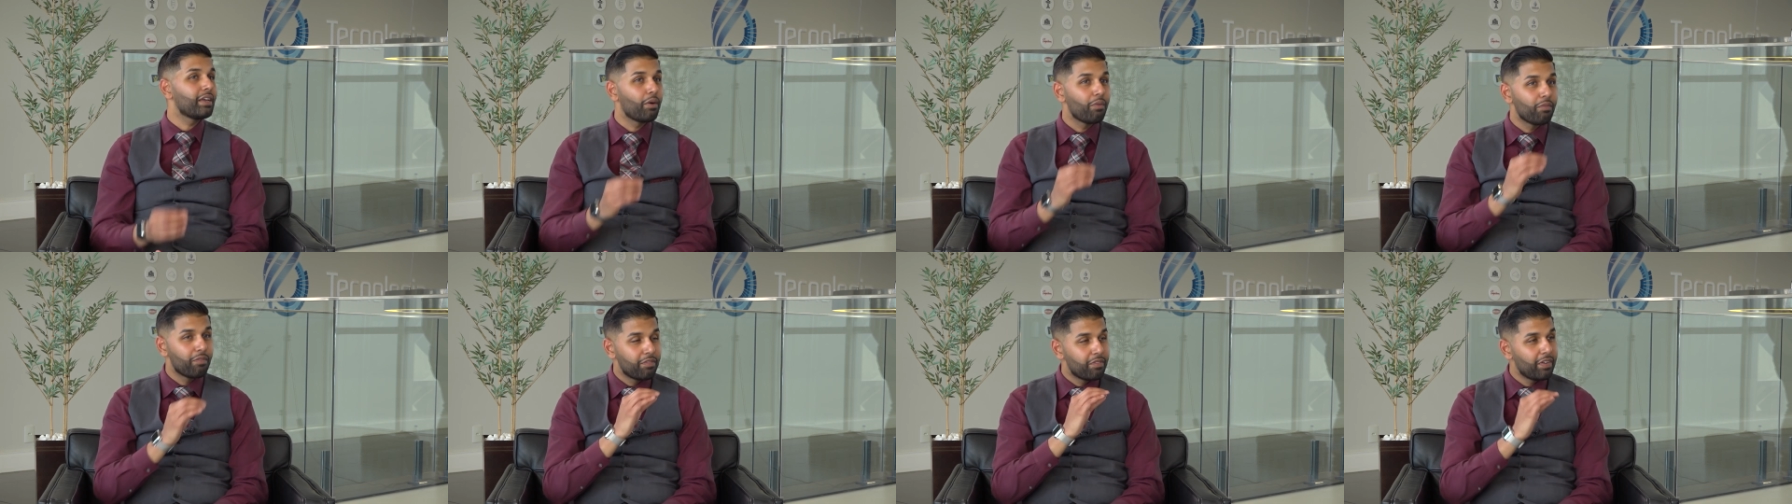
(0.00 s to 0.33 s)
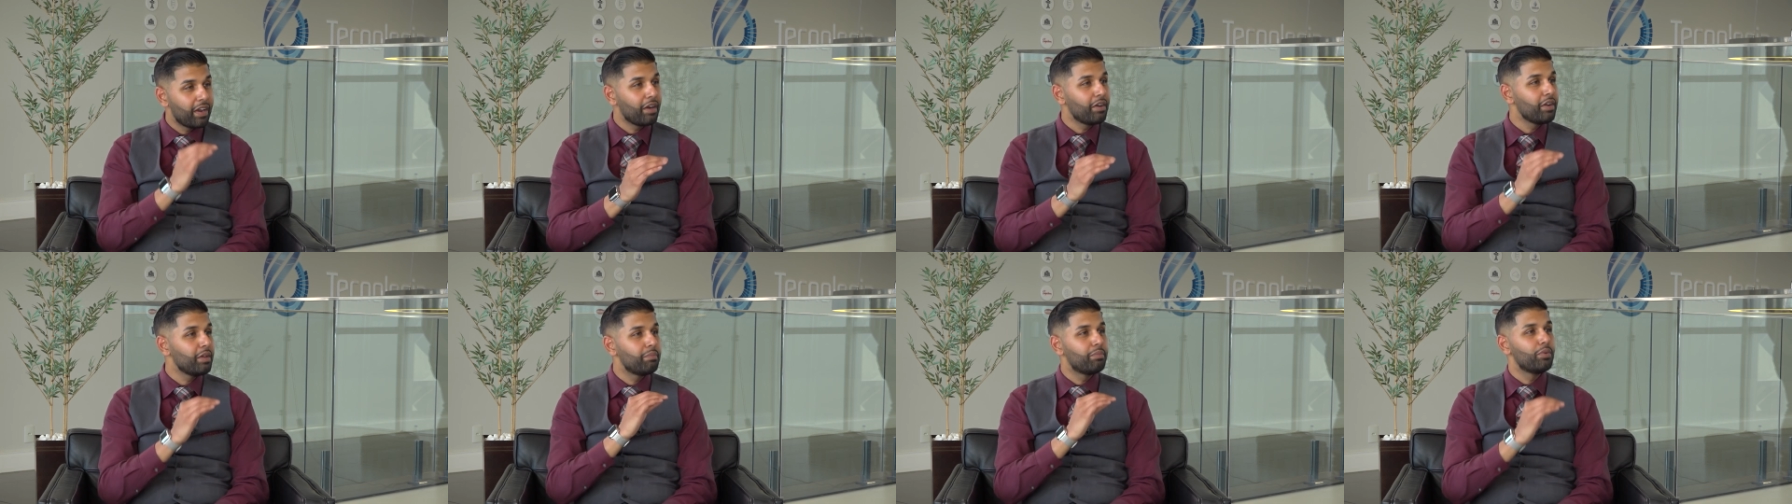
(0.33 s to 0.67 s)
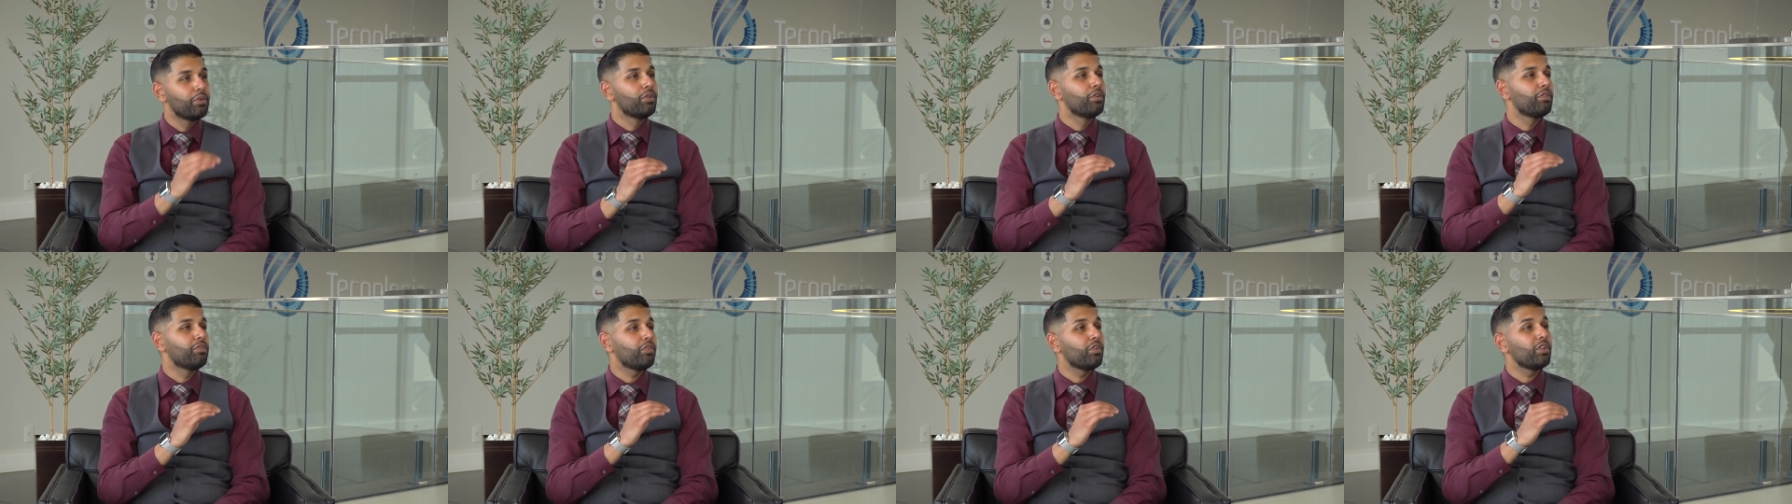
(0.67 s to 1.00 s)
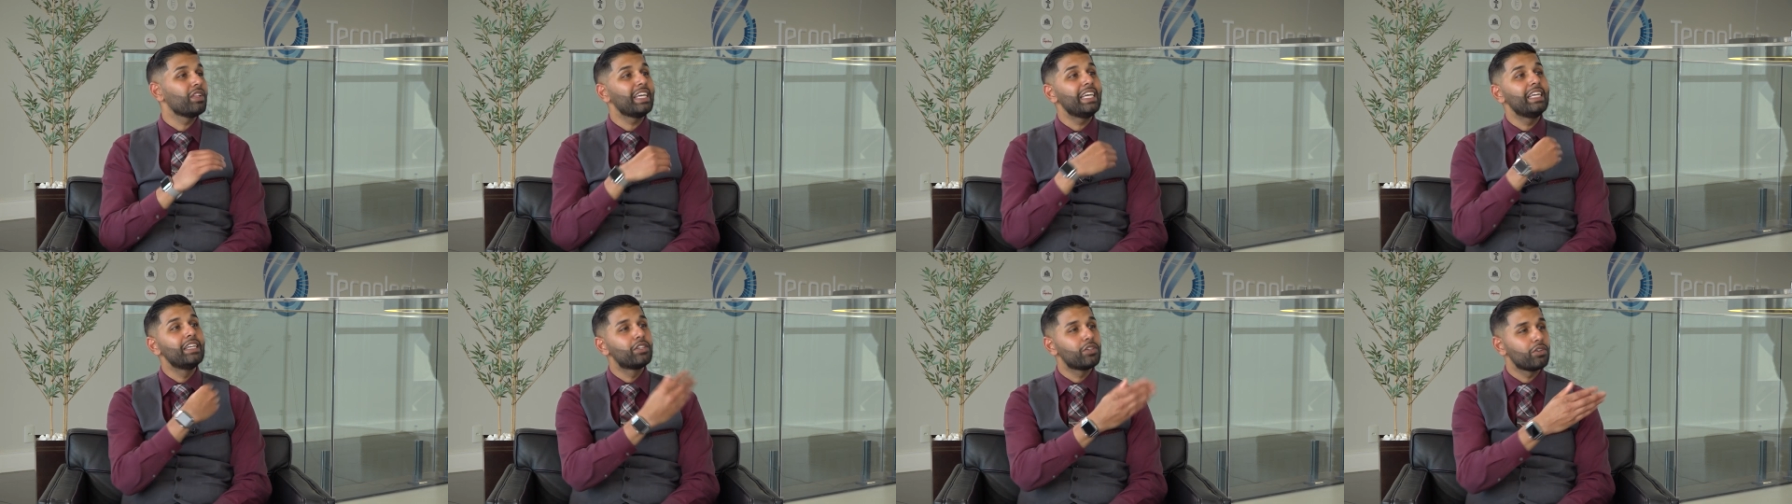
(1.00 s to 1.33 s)
a very
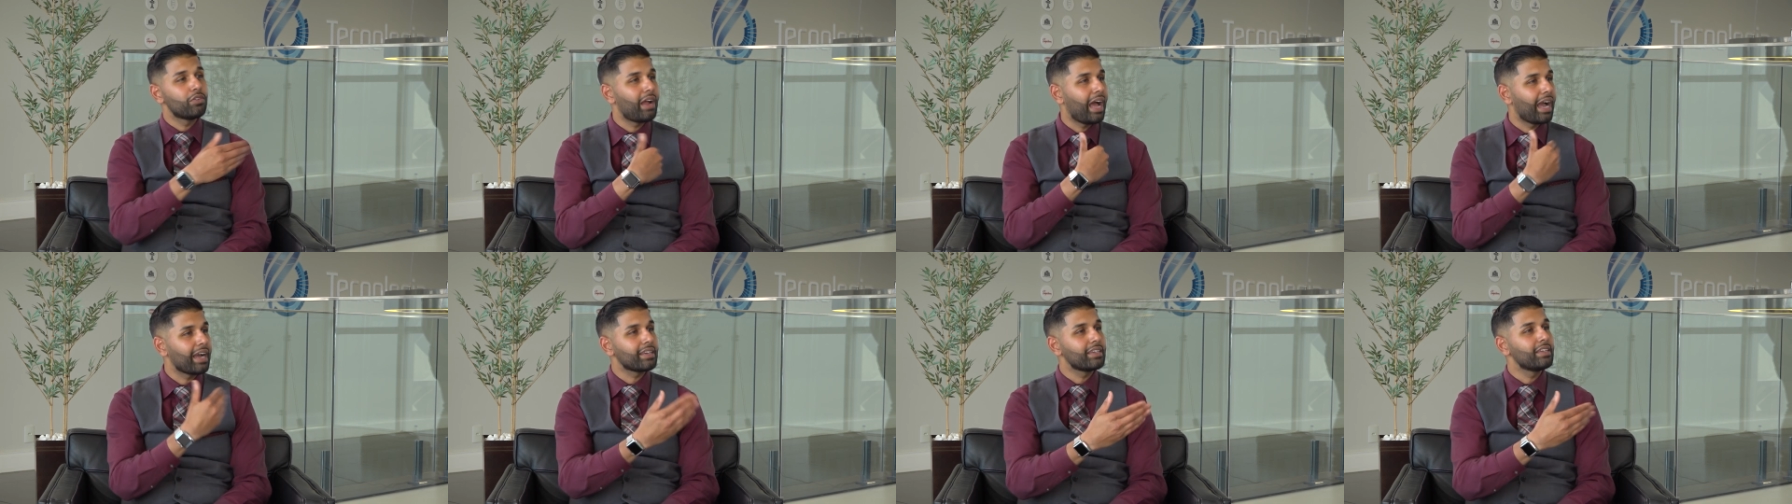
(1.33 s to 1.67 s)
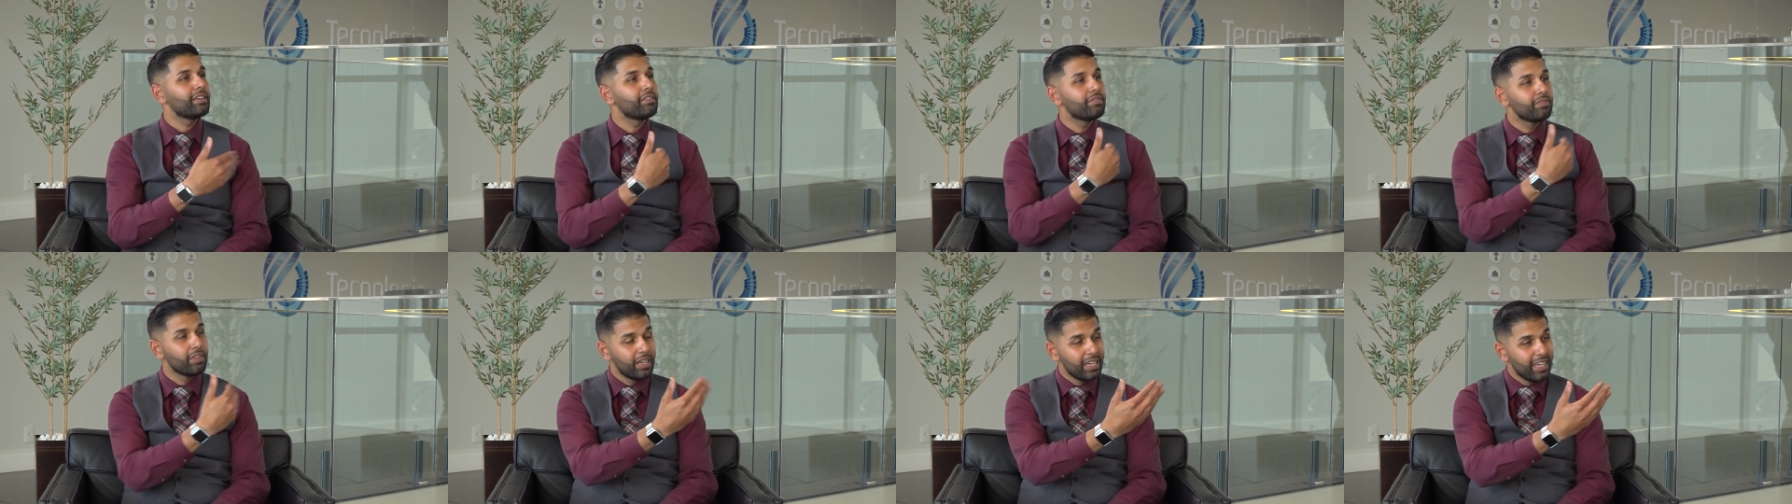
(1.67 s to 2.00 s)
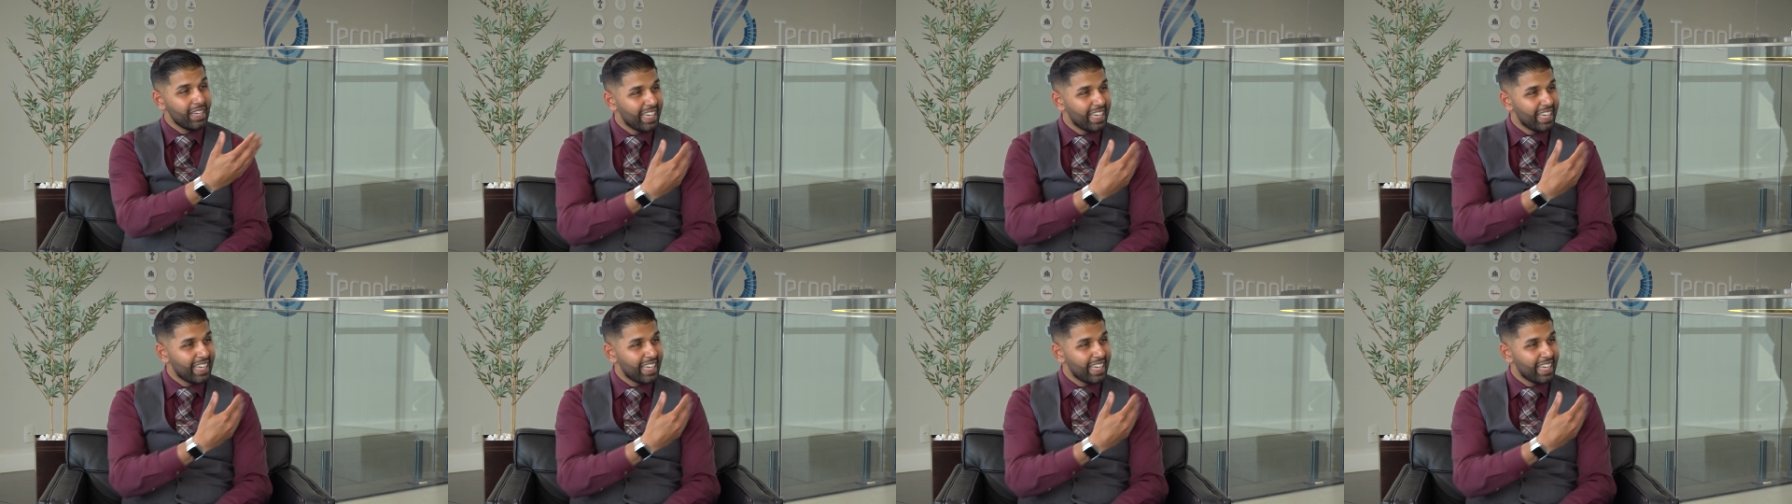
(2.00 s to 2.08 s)
beautiful, interactive,